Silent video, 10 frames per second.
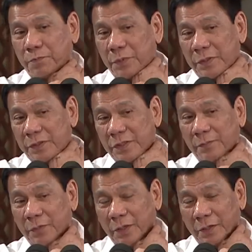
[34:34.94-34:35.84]
press
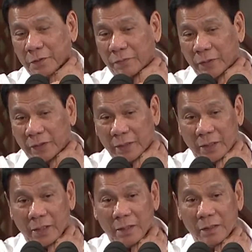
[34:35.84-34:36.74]
something here,
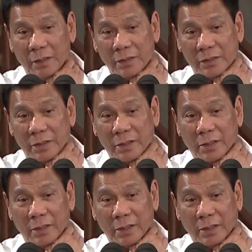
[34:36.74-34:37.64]
fentanyl. It's
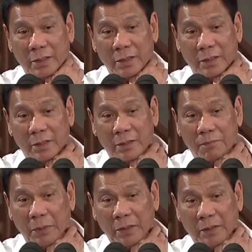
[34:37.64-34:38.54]
a
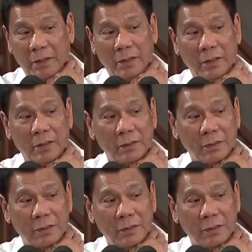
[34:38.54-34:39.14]
painkiller.